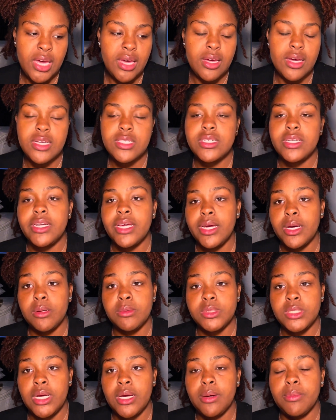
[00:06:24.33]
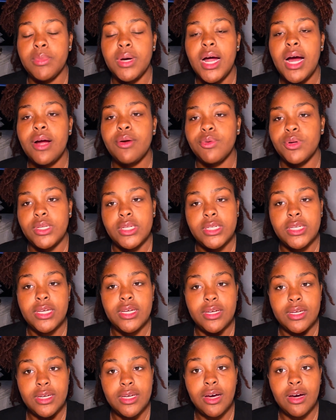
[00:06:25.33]
It's a damn shame, but I really
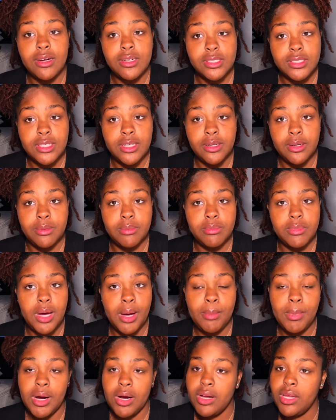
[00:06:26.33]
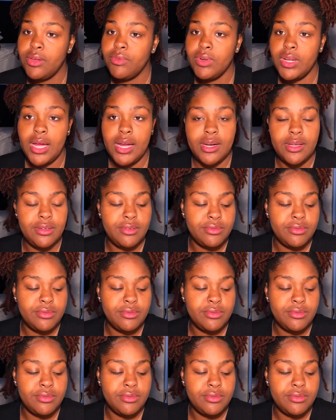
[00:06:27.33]
did y'all this gum. I'm not gonna even lie.